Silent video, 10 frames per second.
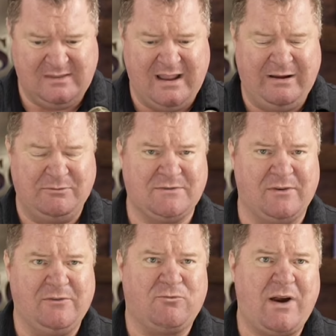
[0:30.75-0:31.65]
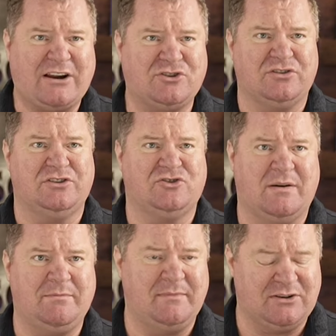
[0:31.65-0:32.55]
It was very fractured, the
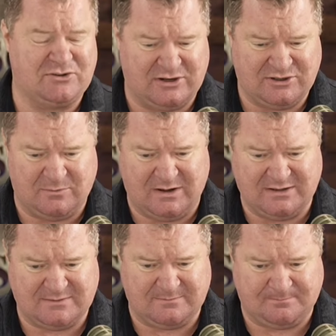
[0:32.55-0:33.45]
Trump administration was.